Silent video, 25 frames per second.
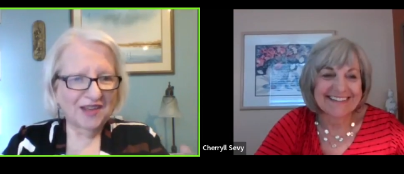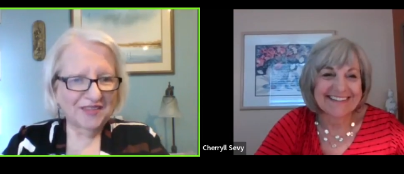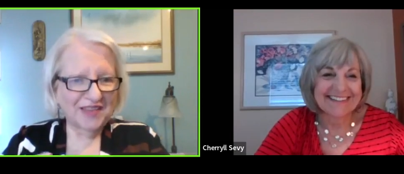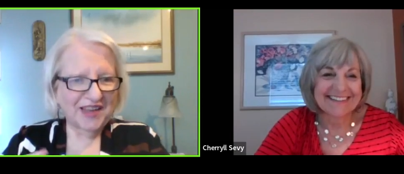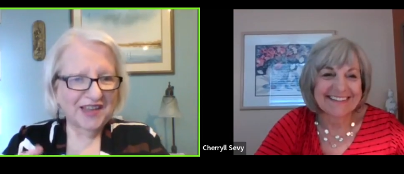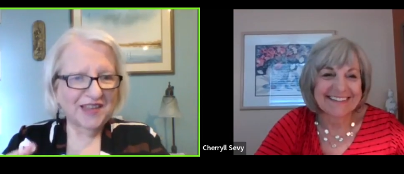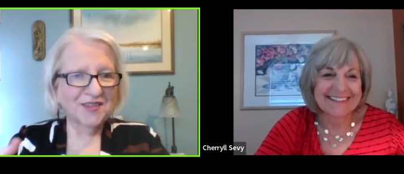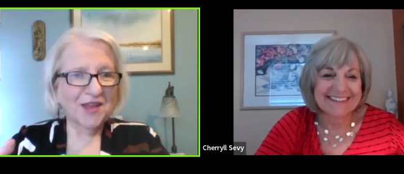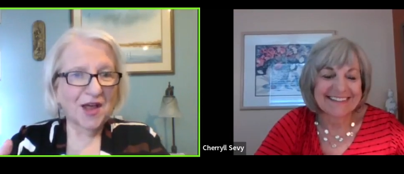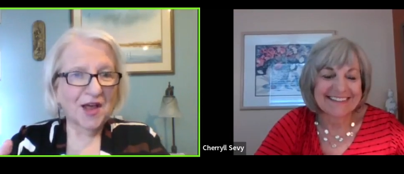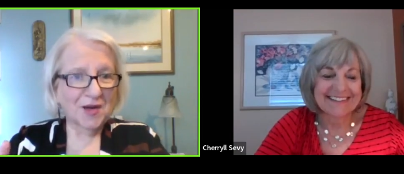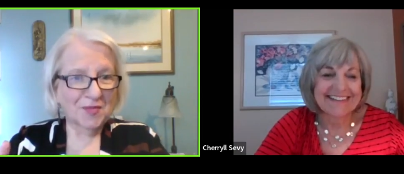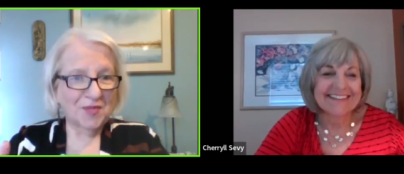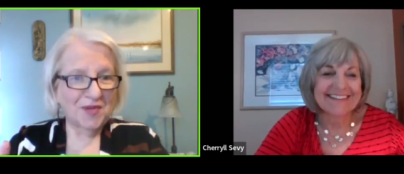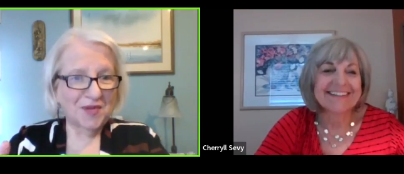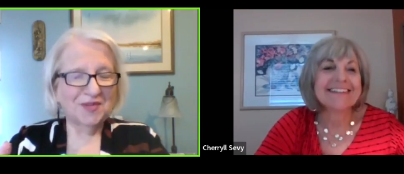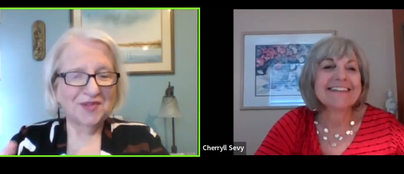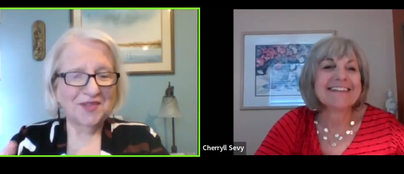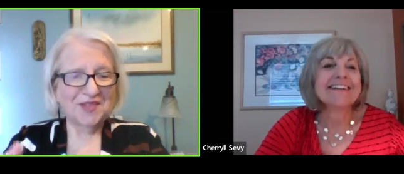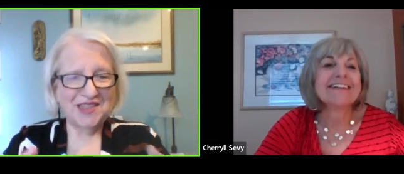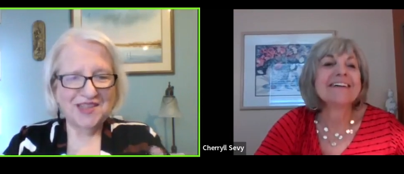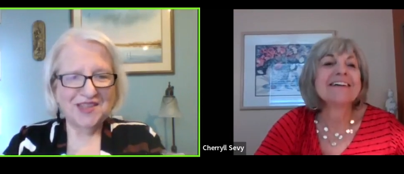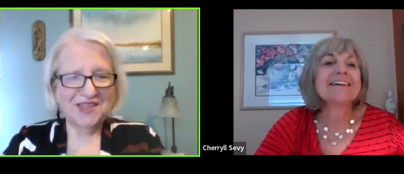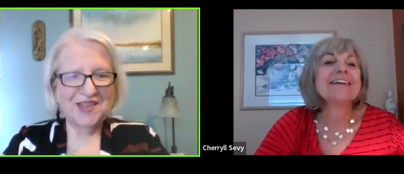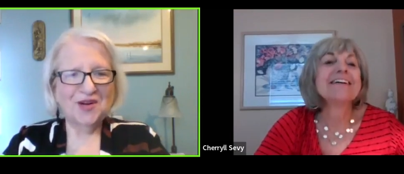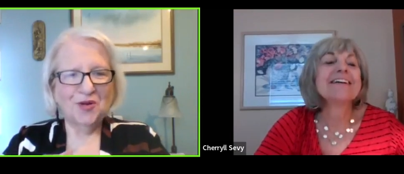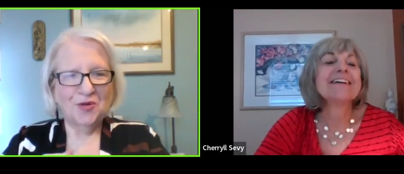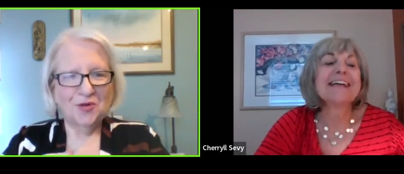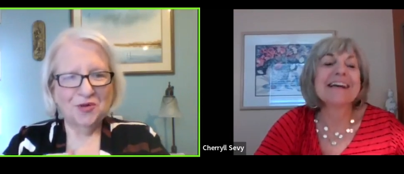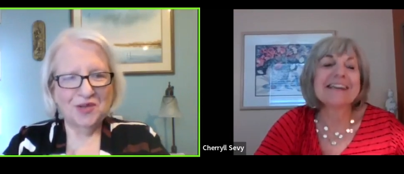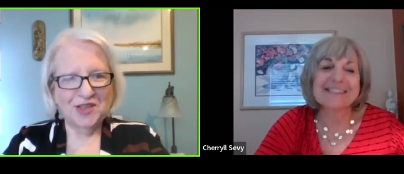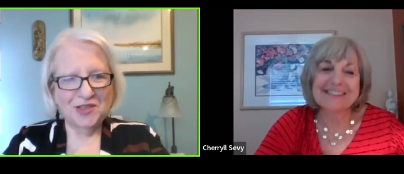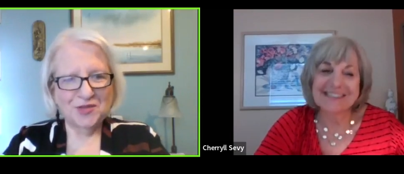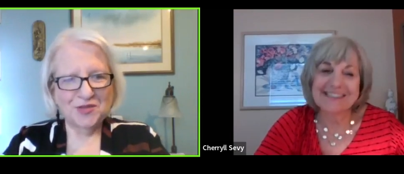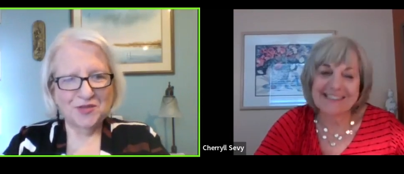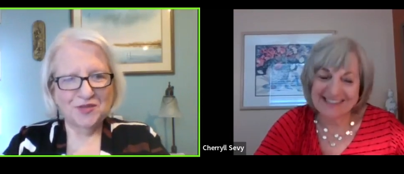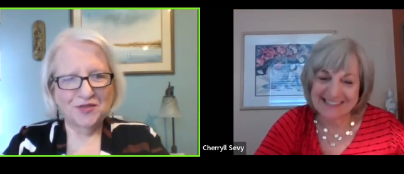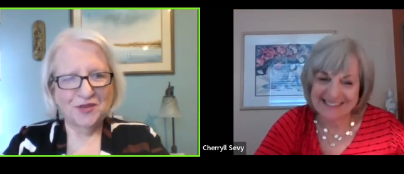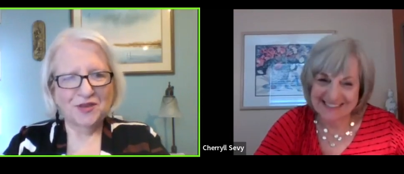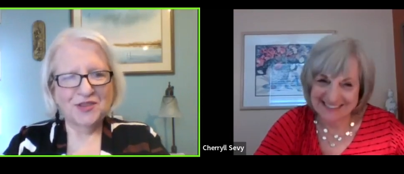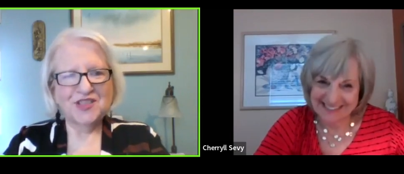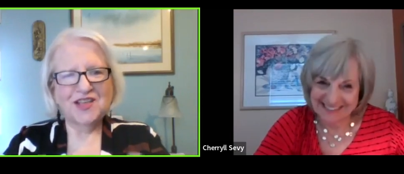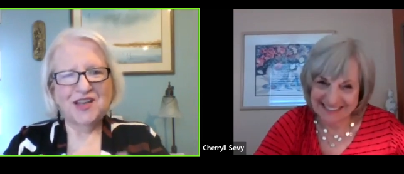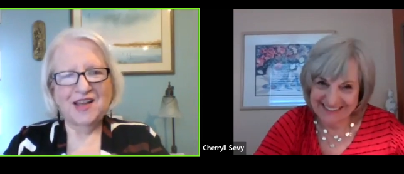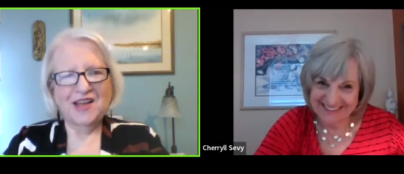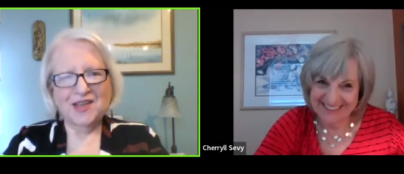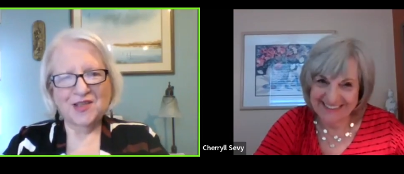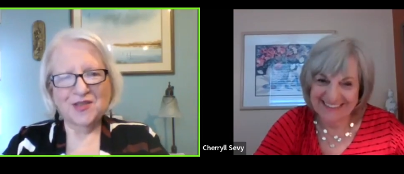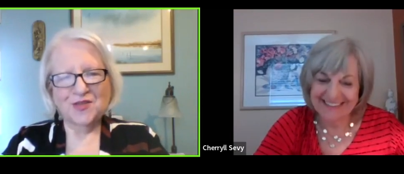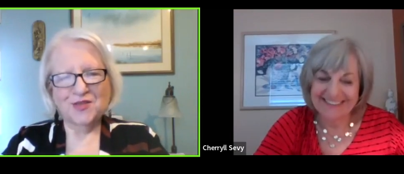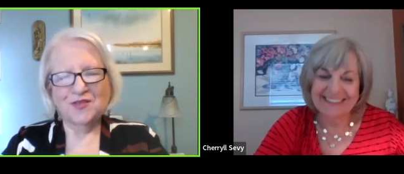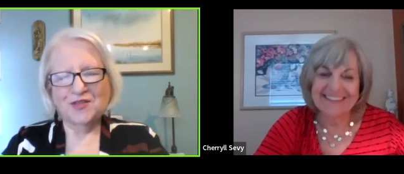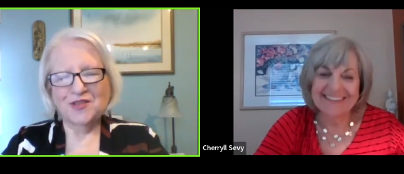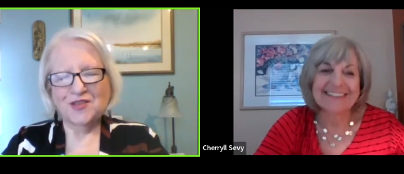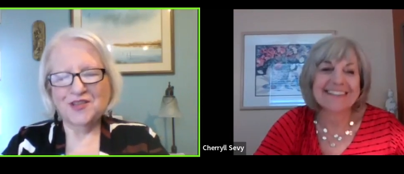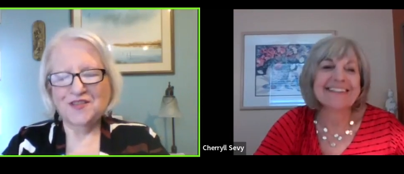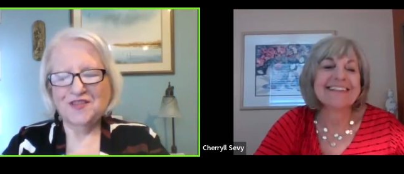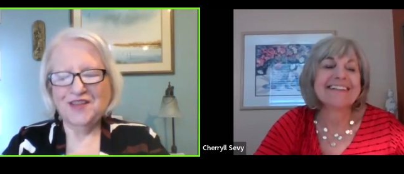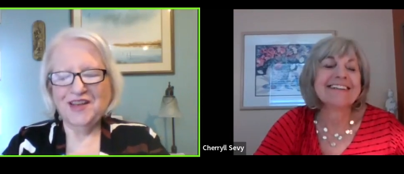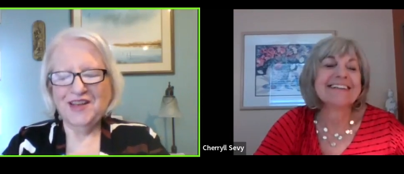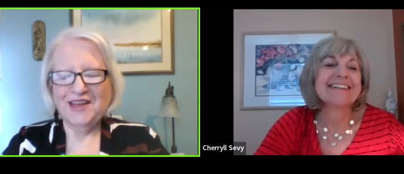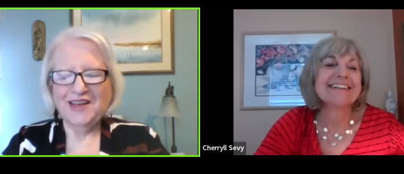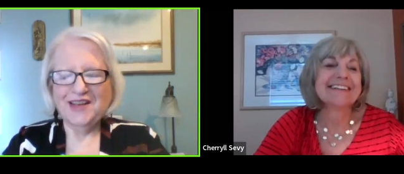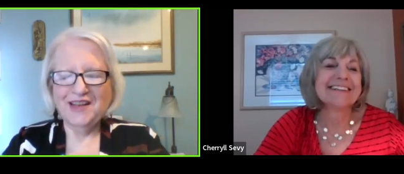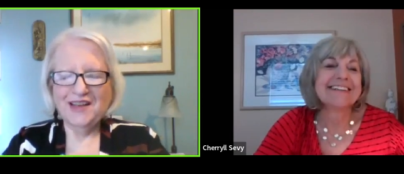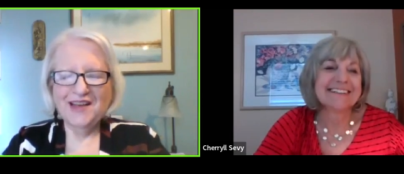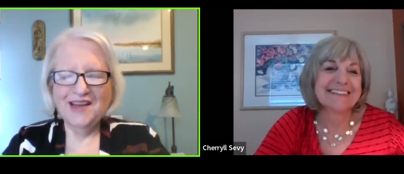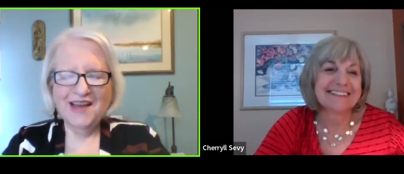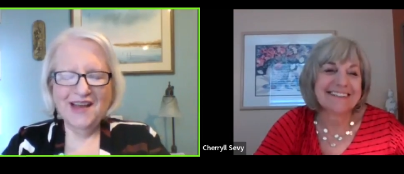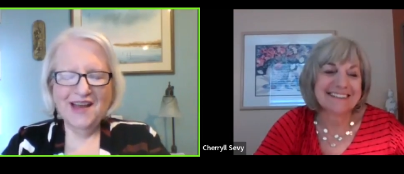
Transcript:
Speaker 1: I think a lot of people did the whole yes. introversion, extroversion thing.